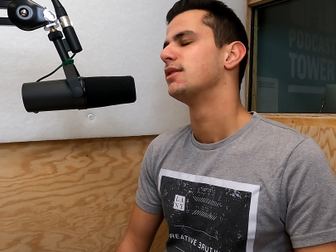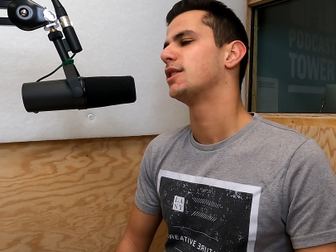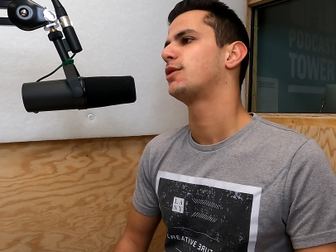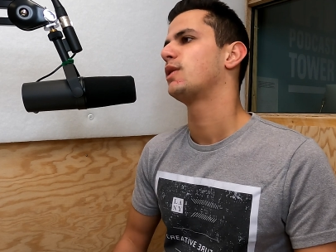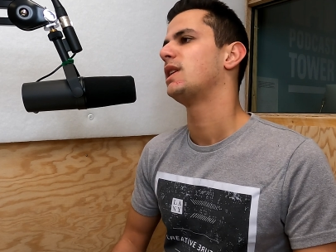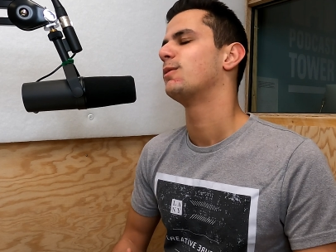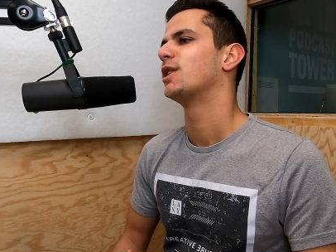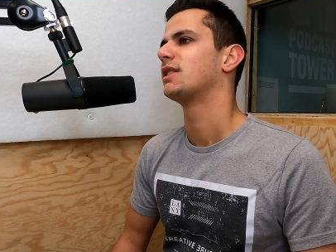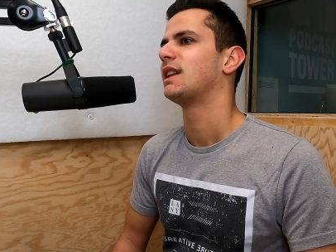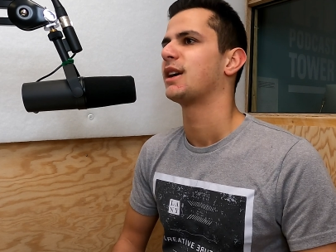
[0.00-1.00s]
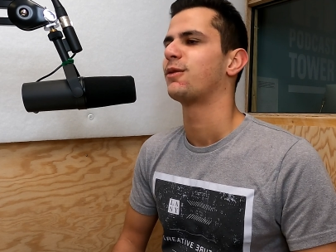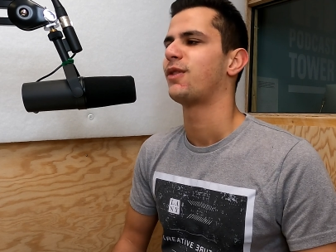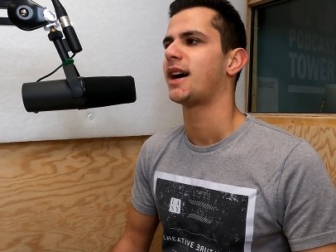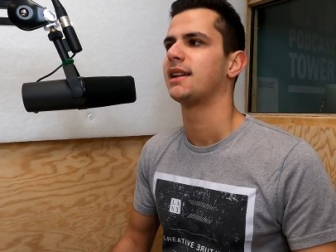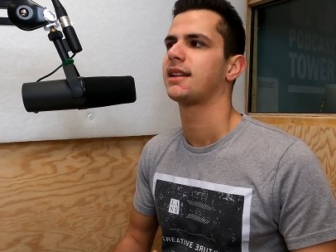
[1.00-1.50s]
not really what like
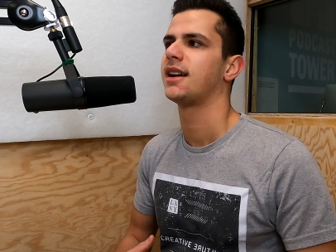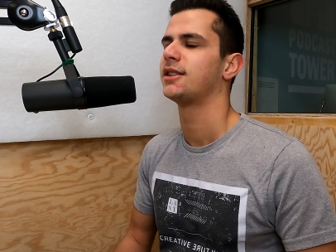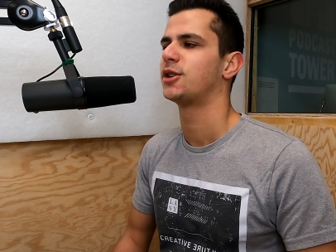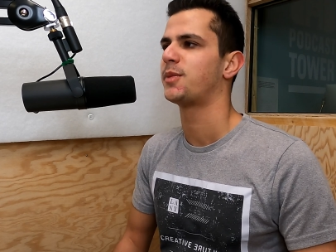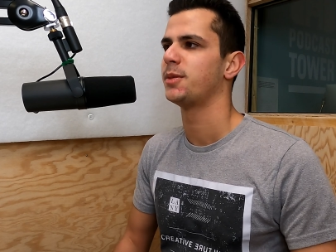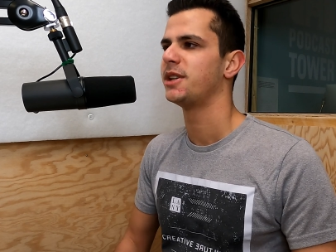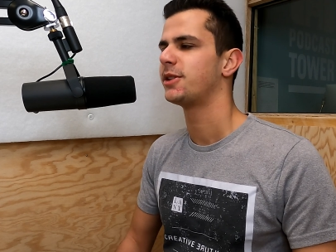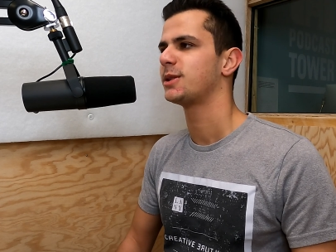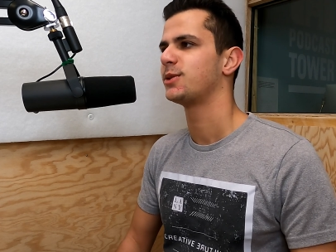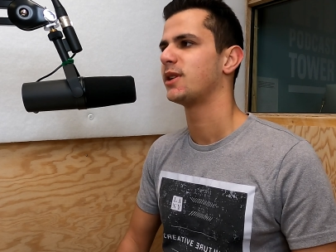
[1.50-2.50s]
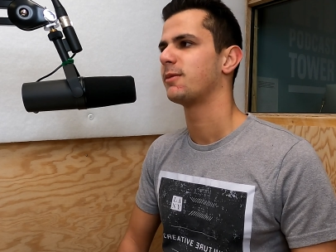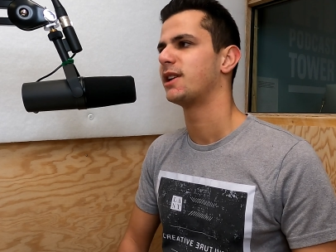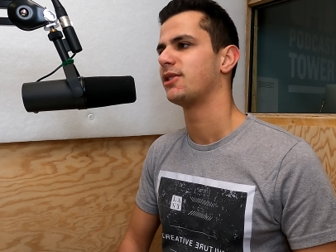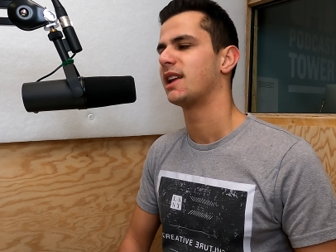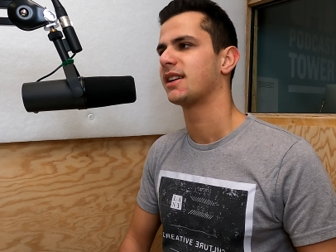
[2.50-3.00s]
Final Cut or Premiere is doing,
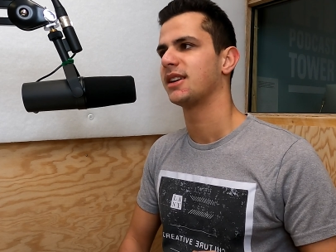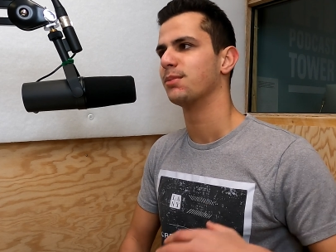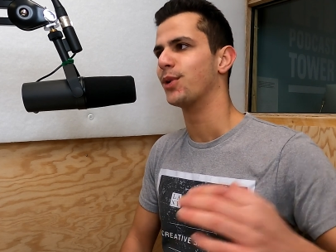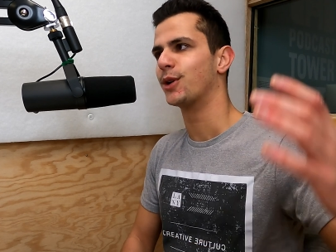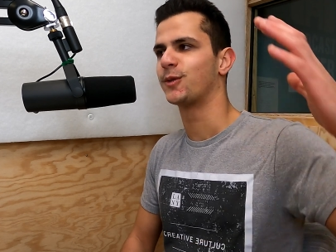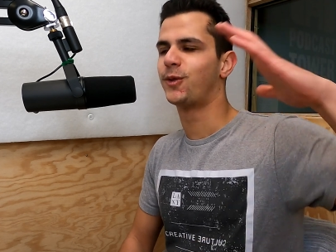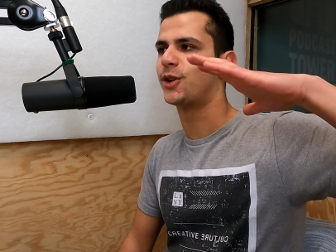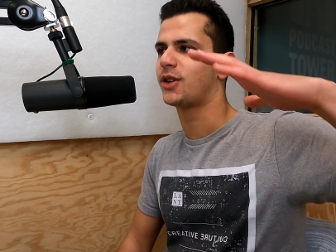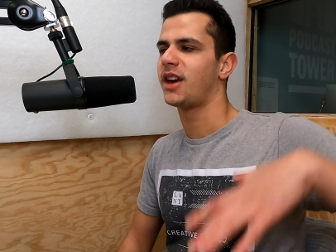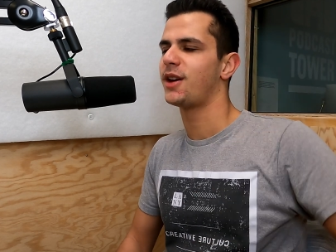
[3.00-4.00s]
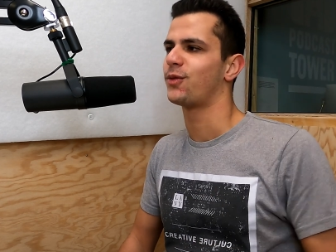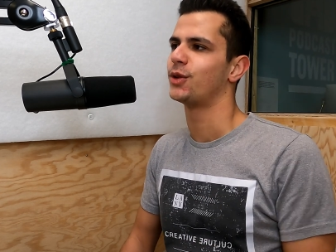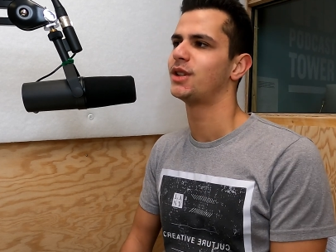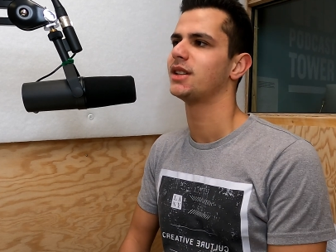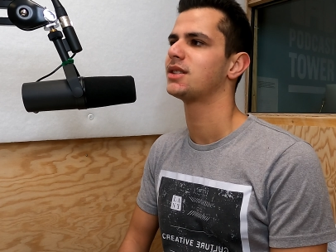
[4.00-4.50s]
where you like import 4K
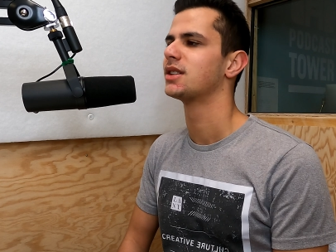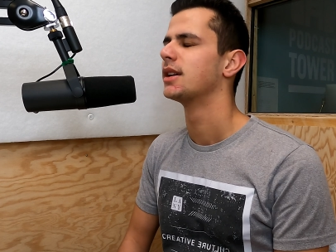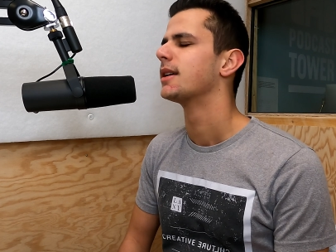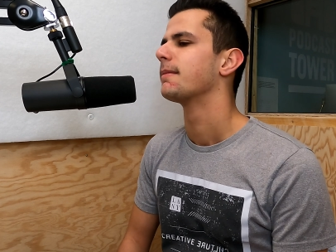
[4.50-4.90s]
footage.